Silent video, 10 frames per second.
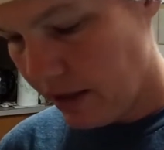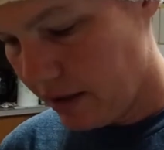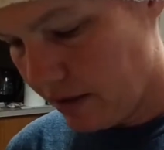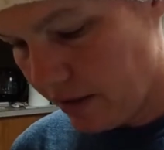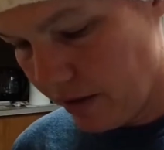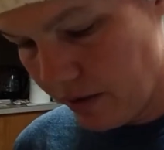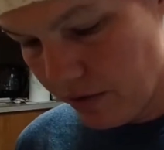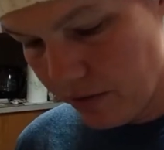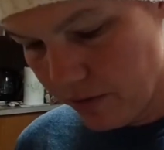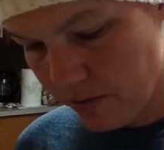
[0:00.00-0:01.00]
And
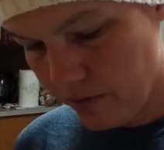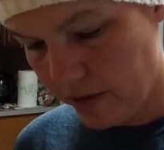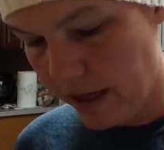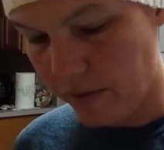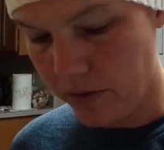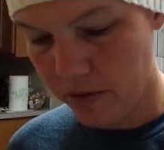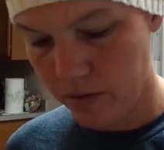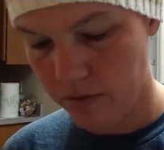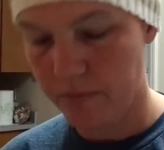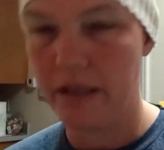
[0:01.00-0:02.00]
so that
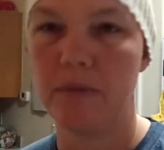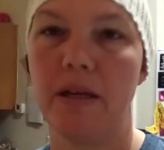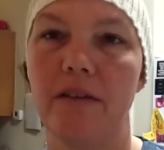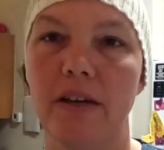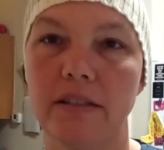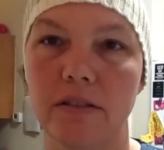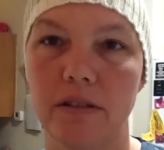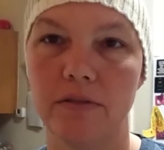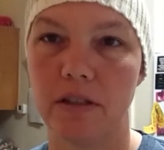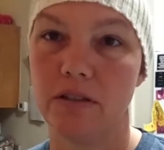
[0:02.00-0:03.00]
will make me have acid
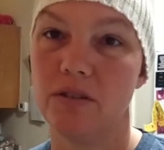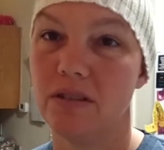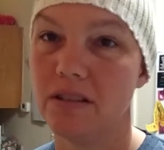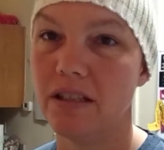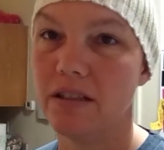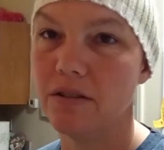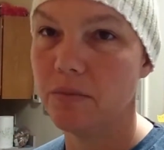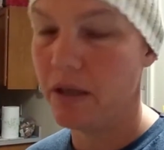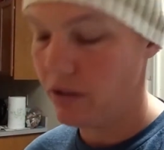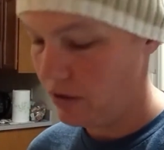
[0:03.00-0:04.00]
reflux too, just eating
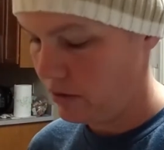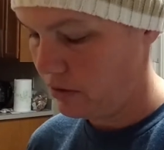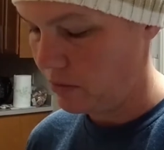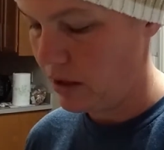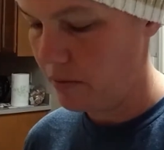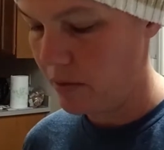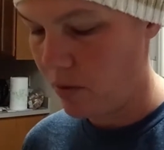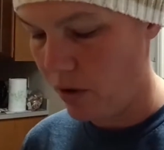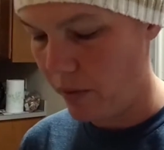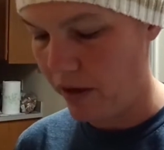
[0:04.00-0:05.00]
too much. So I'm trying to be
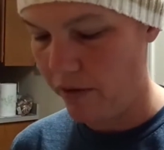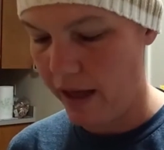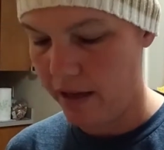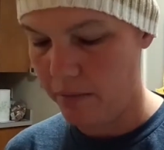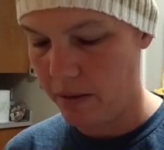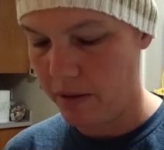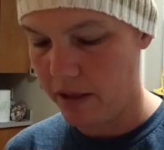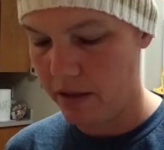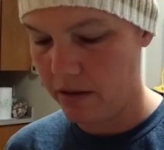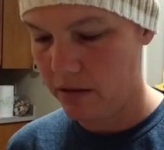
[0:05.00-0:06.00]
more aware of that and maybe
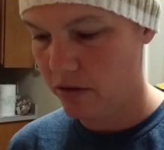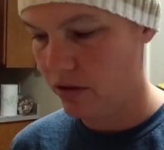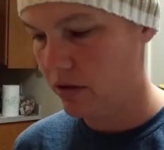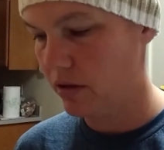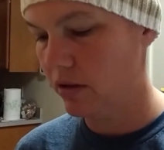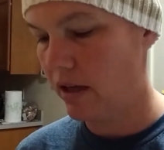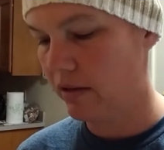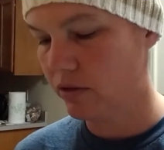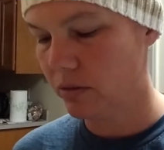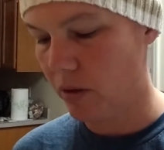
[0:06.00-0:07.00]
eat just a
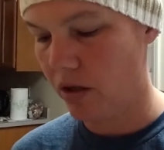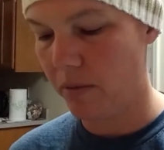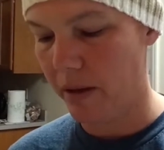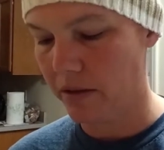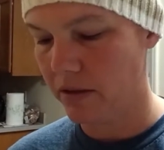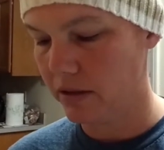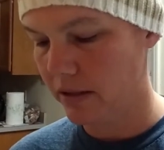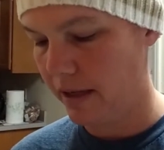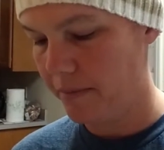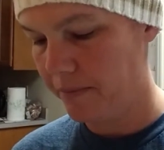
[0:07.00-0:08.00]
lot of smaller amounts this
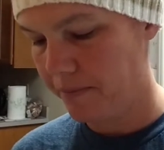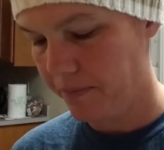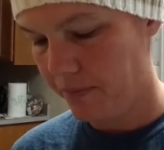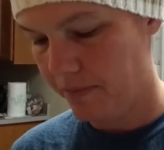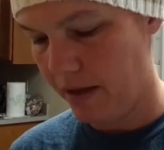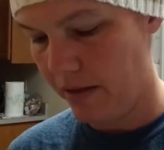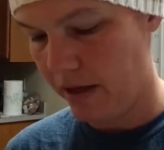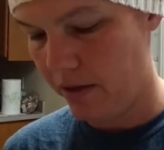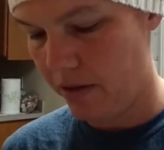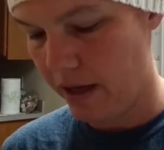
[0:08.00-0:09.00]
time, now
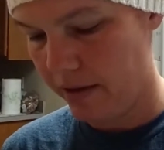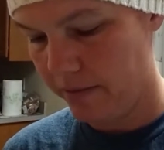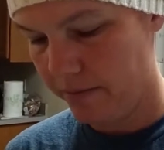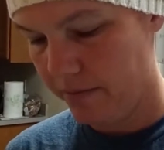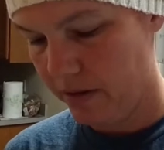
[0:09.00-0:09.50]
that I know that.